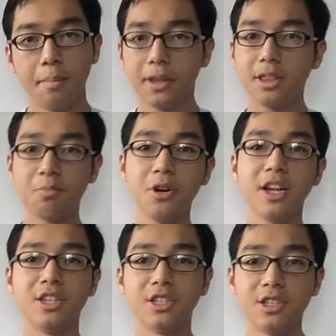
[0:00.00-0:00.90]
but the
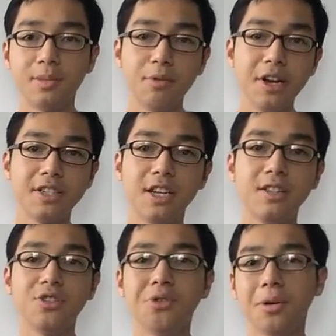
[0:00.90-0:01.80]
British
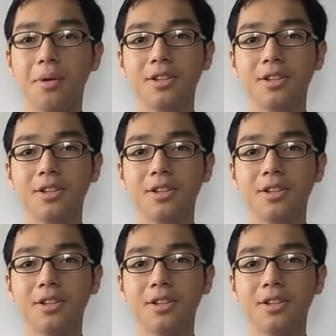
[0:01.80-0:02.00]
didn't do it